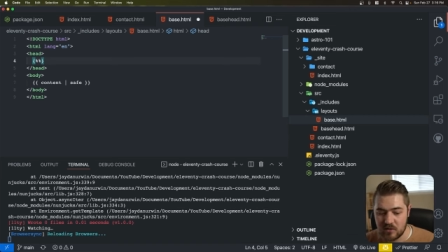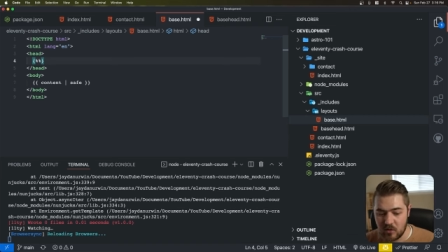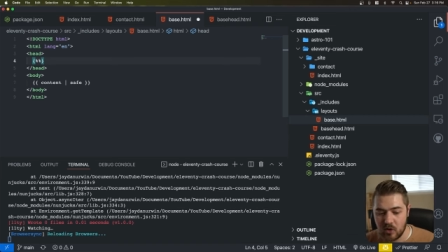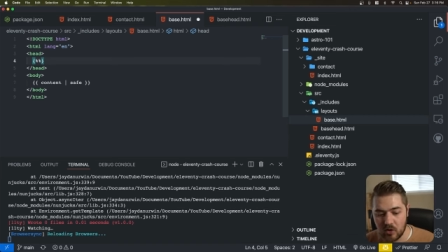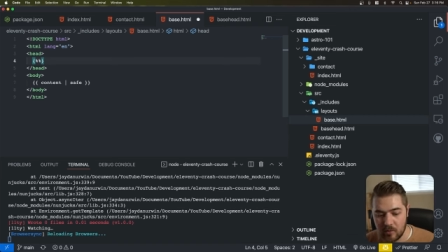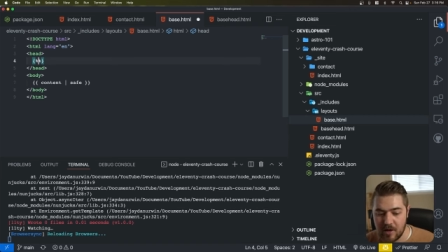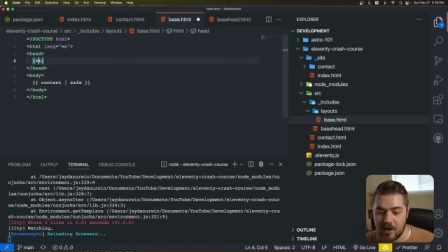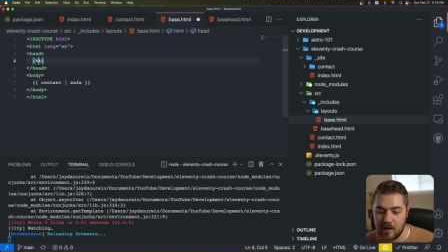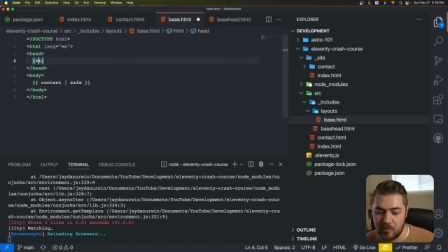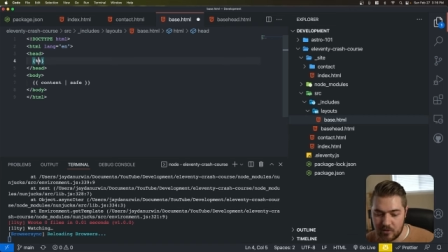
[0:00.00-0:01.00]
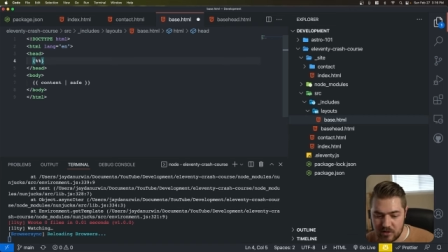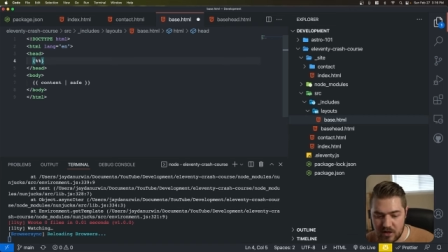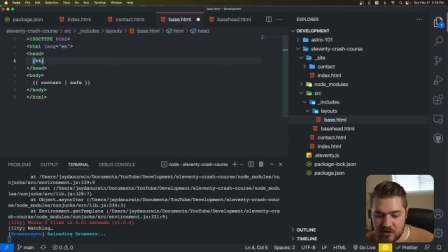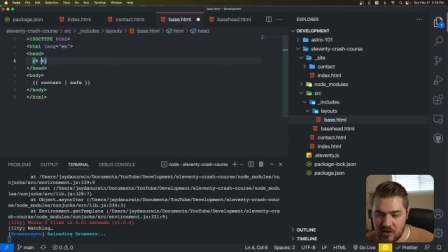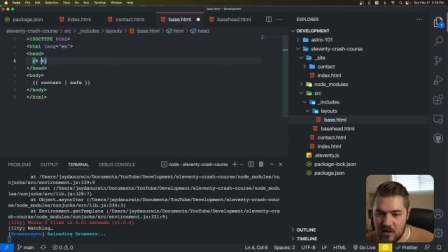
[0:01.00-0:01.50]
So curly bracket
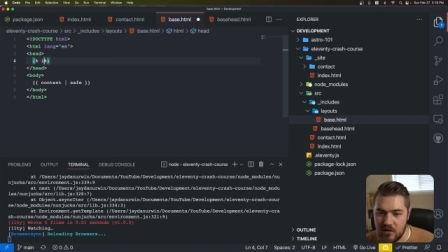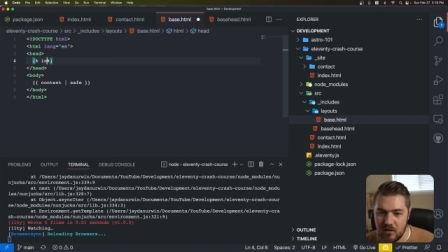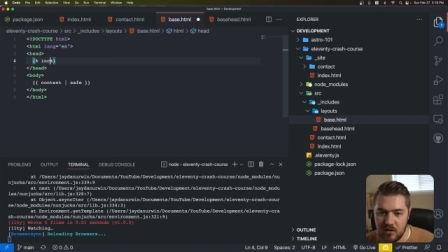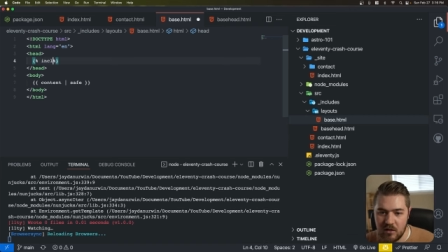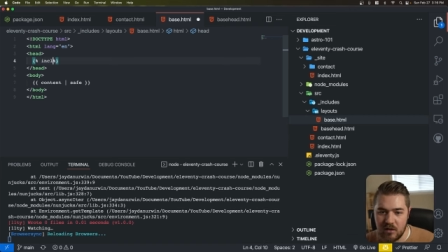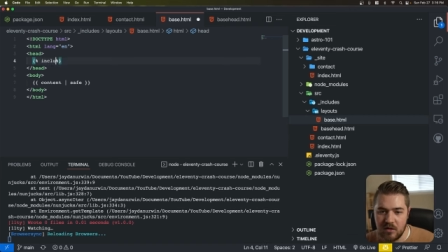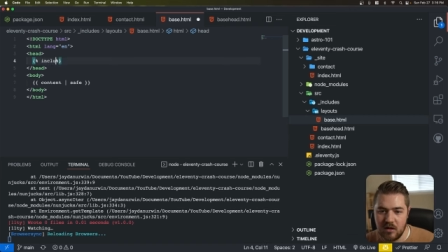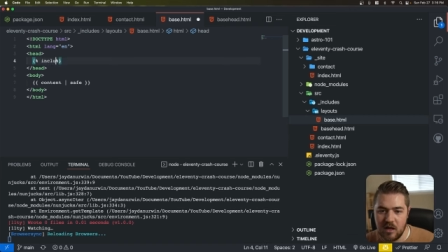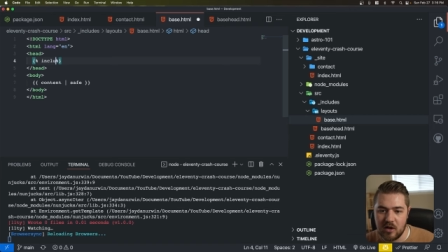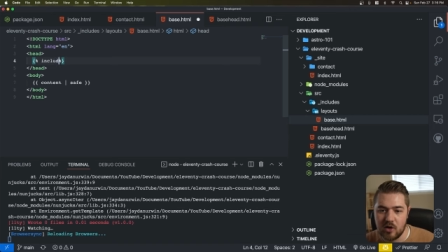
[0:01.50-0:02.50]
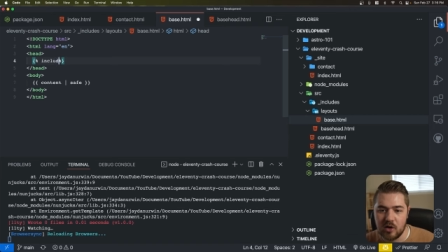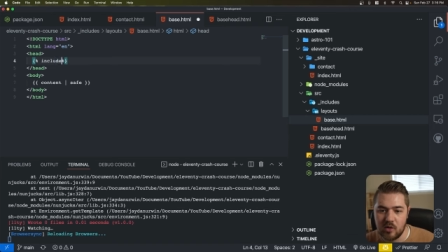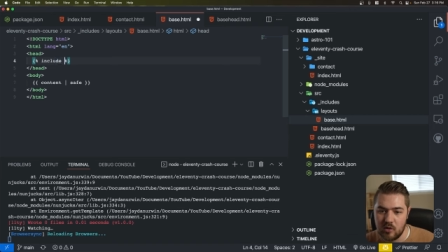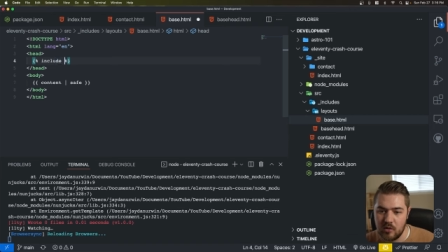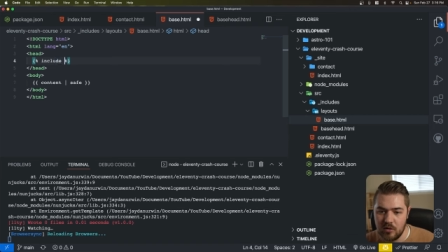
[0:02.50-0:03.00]
percentage sign
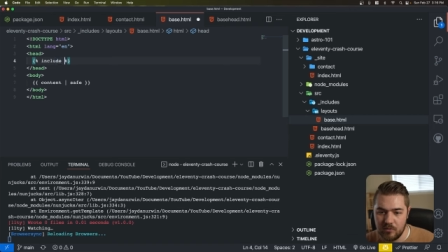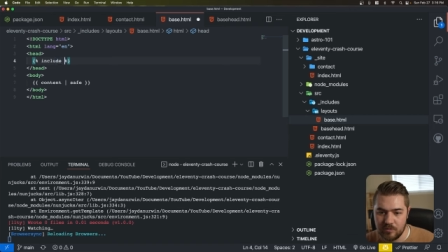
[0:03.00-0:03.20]
include,